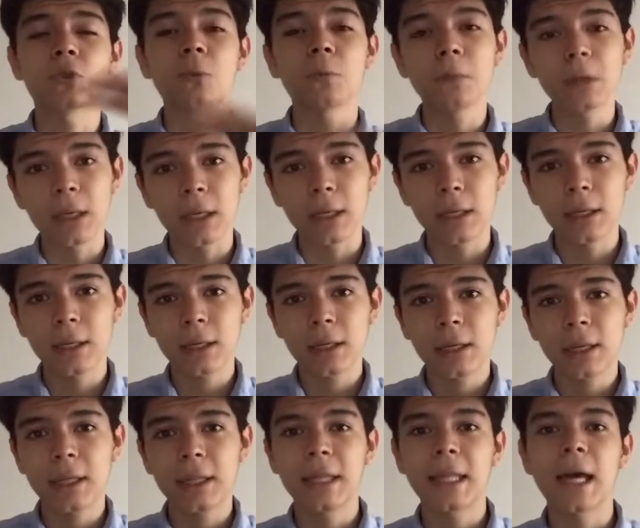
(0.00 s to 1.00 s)
to be.
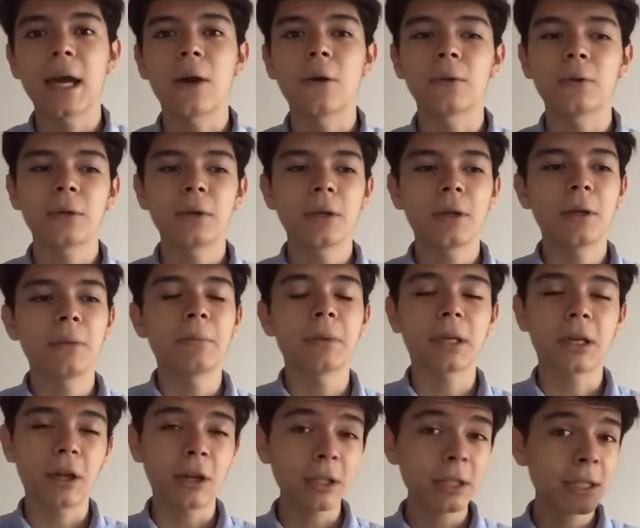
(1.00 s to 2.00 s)
Now,
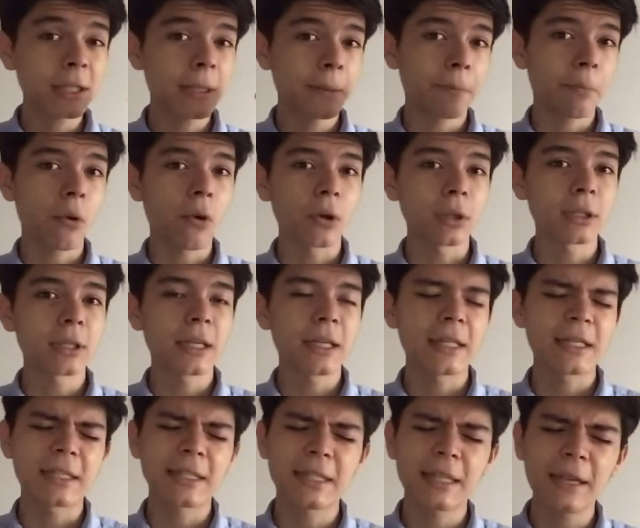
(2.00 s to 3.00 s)
because it's a point,
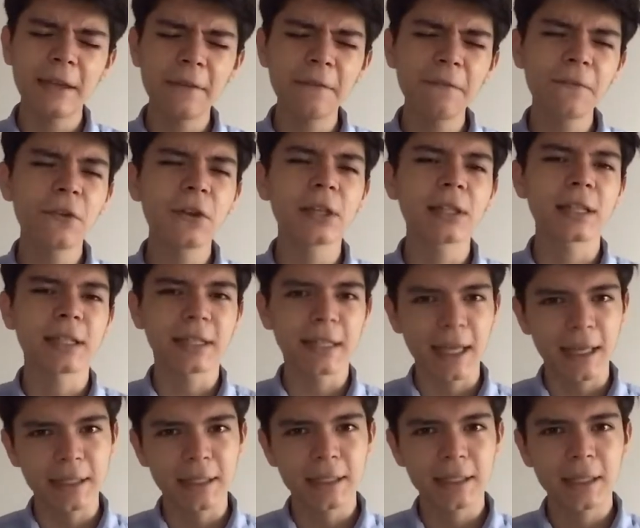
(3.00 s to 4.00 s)
it's infinitely
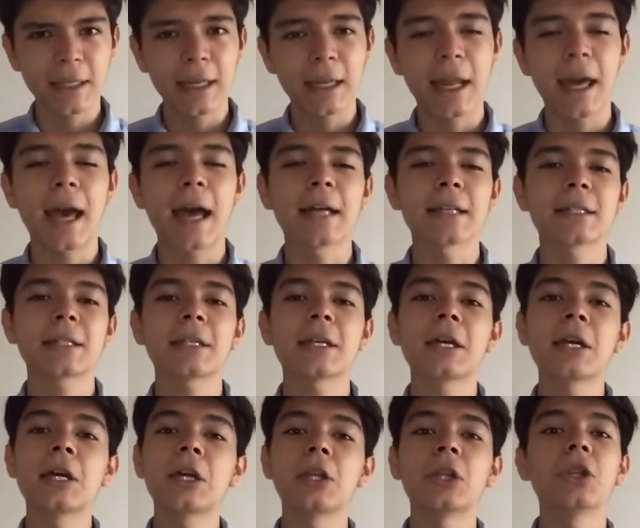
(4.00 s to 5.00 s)
dense and has
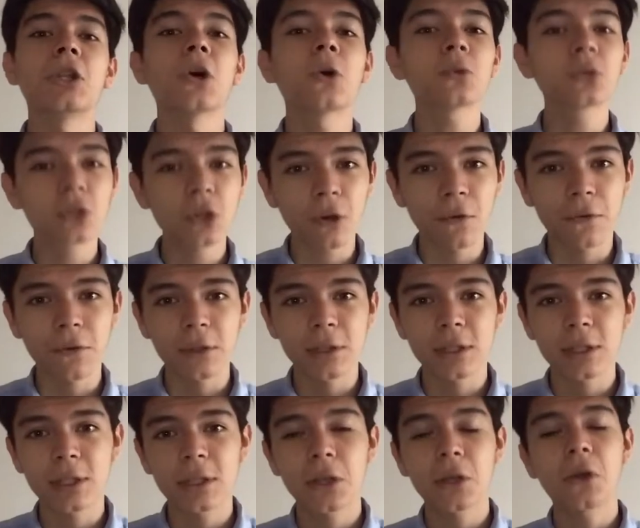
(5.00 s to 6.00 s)
no
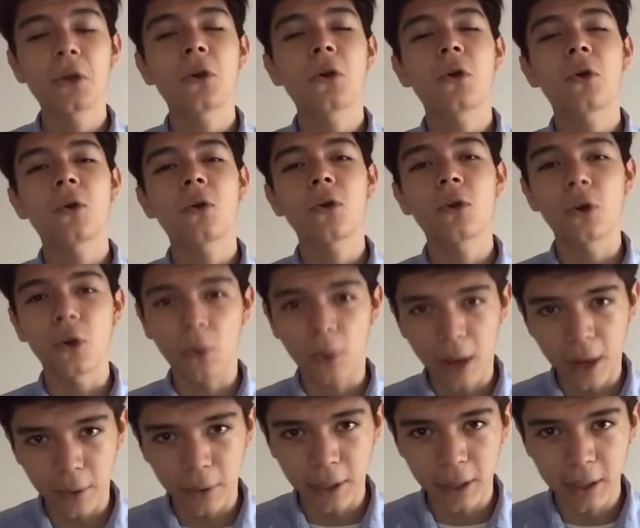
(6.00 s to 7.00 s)
surface or no
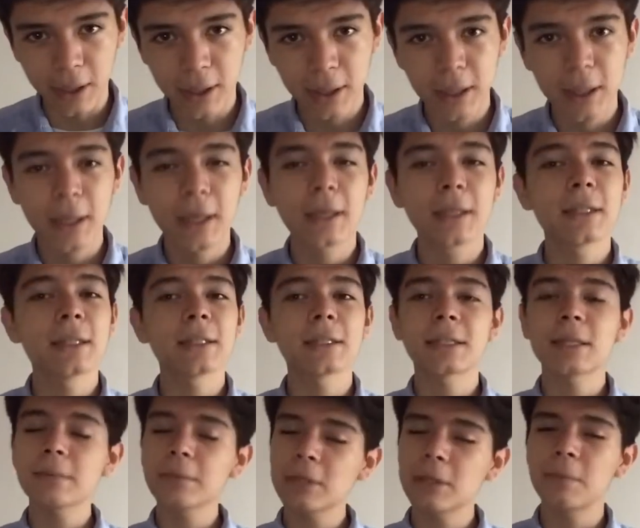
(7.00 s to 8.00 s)
area. This
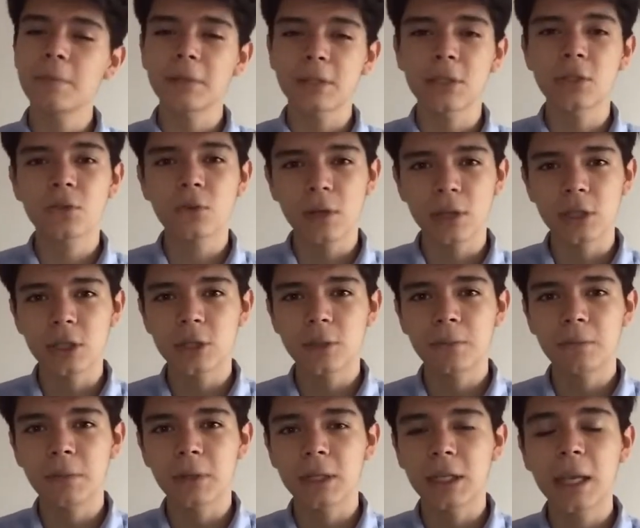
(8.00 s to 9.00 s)
seems a bit strange,
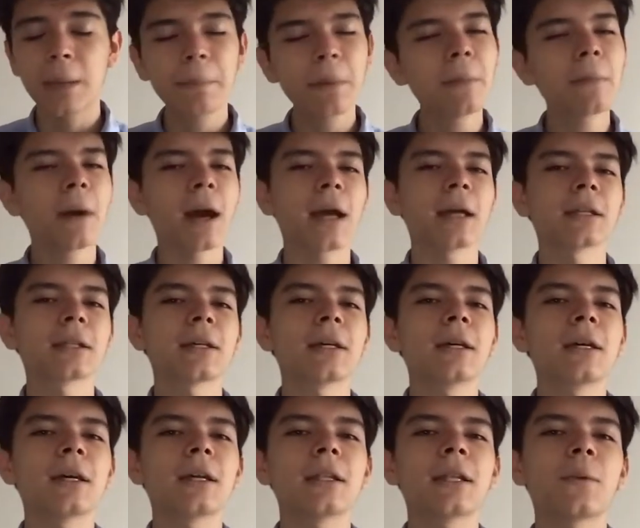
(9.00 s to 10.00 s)
but keep in mind
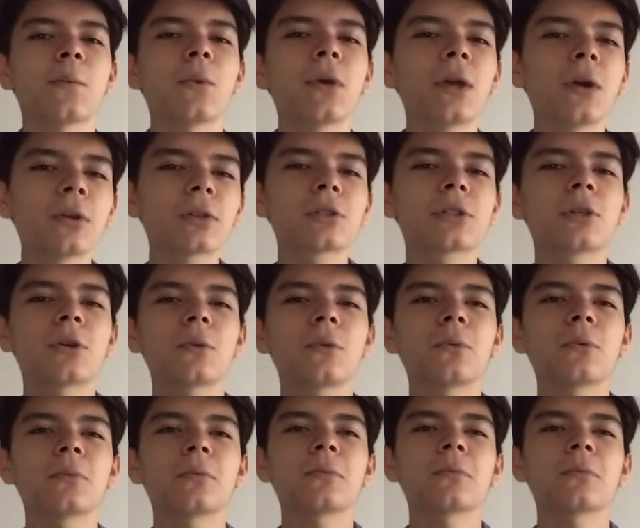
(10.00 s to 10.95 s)
that we also